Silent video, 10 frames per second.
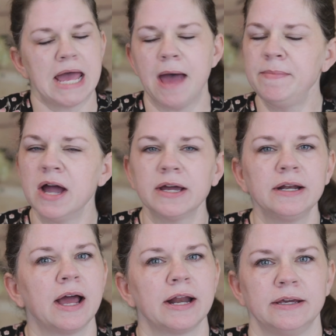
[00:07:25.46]
I'm not
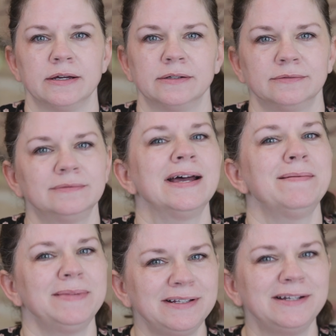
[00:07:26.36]
gonna lie to you,
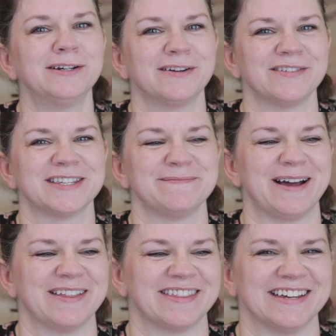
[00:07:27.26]
I'm a little nervous about